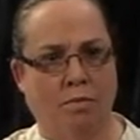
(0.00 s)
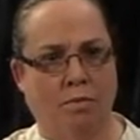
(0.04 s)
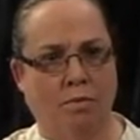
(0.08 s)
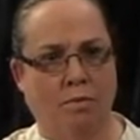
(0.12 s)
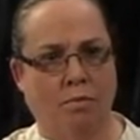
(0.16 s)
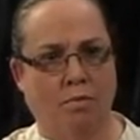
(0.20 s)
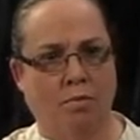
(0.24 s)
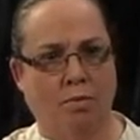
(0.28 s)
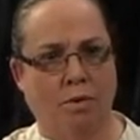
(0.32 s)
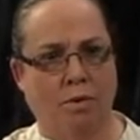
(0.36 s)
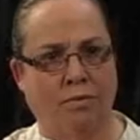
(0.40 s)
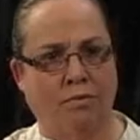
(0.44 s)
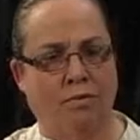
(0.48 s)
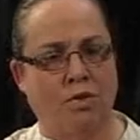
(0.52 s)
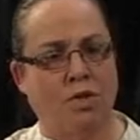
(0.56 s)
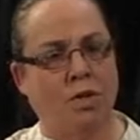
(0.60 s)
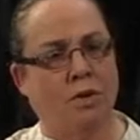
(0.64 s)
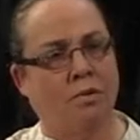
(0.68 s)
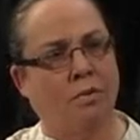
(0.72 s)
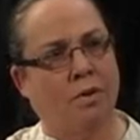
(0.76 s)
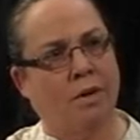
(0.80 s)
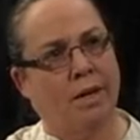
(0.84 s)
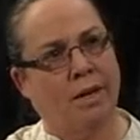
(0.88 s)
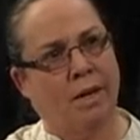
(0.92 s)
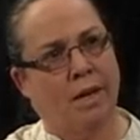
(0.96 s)
We've
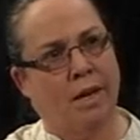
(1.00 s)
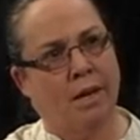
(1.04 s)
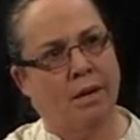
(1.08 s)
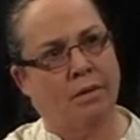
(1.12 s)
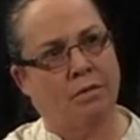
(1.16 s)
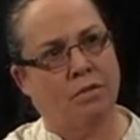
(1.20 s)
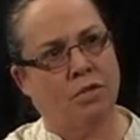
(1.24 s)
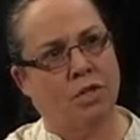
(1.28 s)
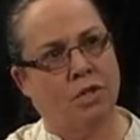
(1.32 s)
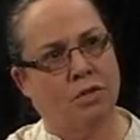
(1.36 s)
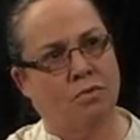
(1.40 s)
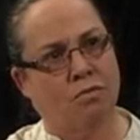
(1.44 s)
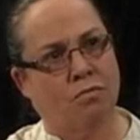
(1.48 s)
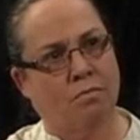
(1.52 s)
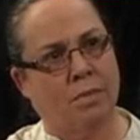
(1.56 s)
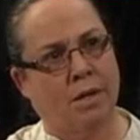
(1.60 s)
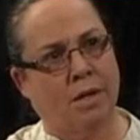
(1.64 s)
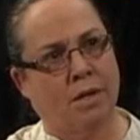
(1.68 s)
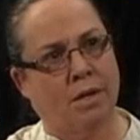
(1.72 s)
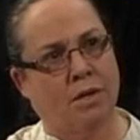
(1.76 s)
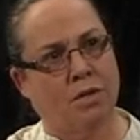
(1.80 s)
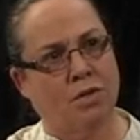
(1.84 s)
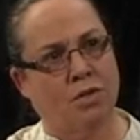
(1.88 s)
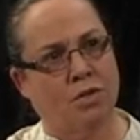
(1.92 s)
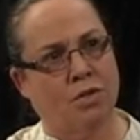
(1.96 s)
generally had general
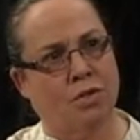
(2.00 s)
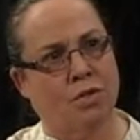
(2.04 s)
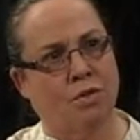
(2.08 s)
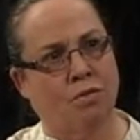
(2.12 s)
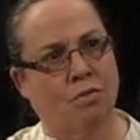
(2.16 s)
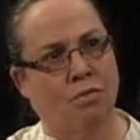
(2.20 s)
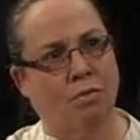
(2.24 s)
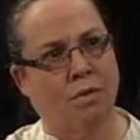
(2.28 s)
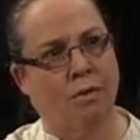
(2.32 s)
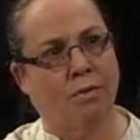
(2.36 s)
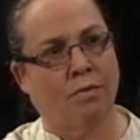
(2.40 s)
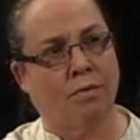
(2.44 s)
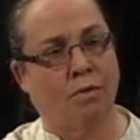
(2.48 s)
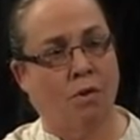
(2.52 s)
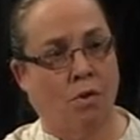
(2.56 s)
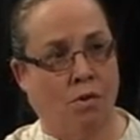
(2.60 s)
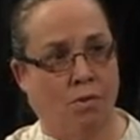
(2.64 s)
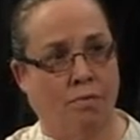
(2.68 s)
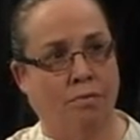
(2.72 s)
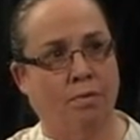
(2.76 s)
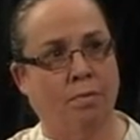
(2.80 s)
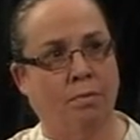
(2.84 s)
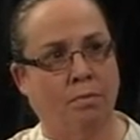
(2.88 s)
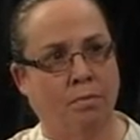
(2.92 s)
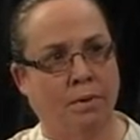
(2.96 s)
managers who have
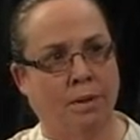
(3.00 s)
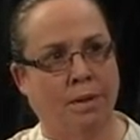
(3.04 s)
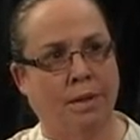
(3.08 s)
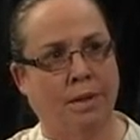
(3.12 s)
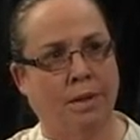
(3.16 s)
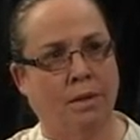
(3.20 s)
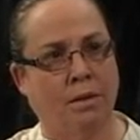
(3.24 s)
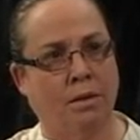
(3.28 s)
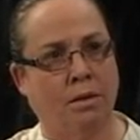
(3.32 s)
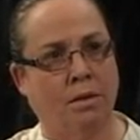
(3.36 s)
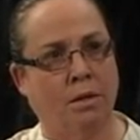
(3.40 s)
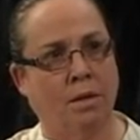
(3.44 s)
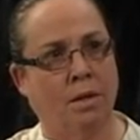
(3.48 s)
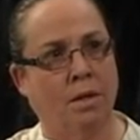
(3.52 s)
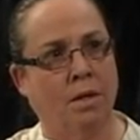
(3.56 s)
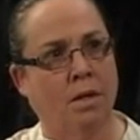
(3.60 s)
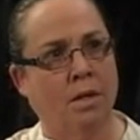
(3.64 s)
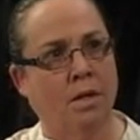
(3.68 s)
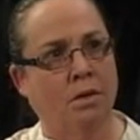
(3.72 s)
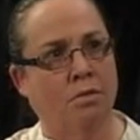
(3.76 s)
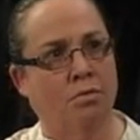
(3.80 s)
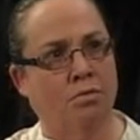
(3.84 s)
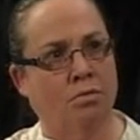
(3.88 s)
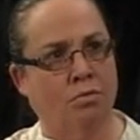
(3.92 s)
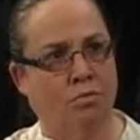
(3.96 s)
often been
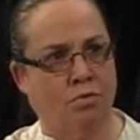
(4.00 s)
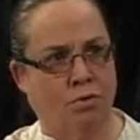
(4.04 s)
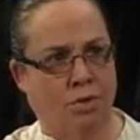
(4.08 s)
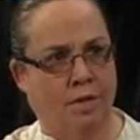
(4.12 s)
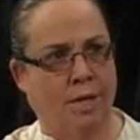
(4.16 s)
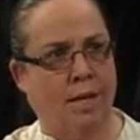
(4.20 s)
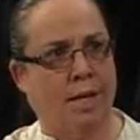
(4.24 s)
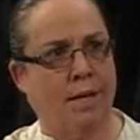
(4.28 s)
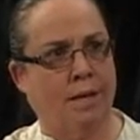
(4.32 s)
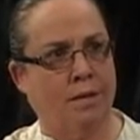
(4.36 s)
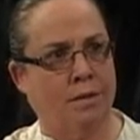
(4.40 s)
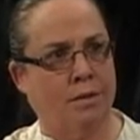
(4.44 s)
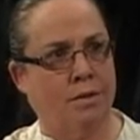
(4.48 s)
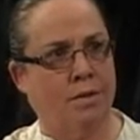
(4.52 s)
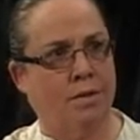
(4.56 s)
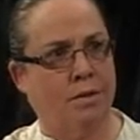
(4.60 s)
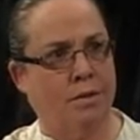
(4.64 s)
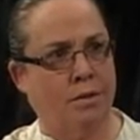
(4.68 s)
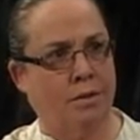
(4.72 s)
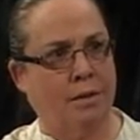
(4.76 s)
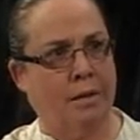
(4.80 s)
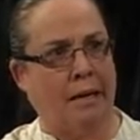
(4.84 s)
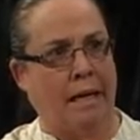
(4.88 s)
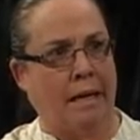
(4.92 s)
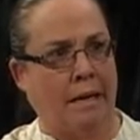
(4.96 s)
ordained
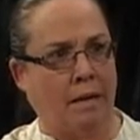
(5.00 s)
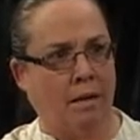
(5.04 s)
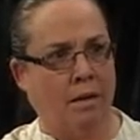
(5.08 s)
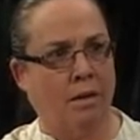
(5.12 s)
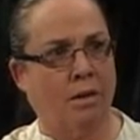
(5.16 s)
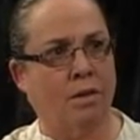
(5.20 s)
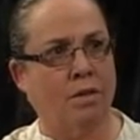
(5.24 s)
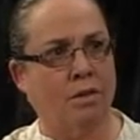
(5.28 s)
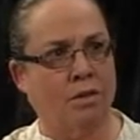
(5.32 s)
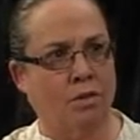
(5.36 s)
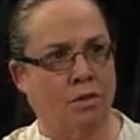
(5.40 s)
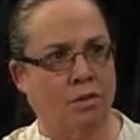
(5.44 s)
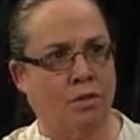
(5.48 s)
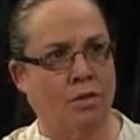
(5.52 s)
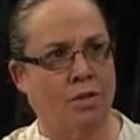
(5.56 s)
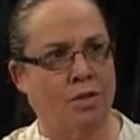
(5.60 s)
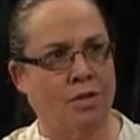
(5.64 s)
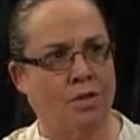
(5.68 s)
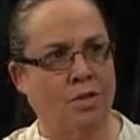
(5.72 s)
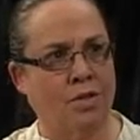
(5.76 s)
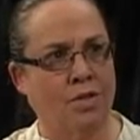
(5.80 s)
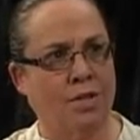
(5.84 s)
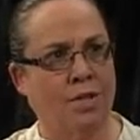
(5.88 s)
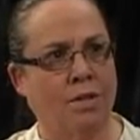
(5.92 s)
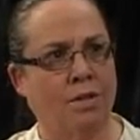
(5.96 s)
Anglican
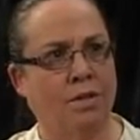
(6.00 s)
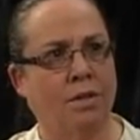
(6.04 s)
clergy.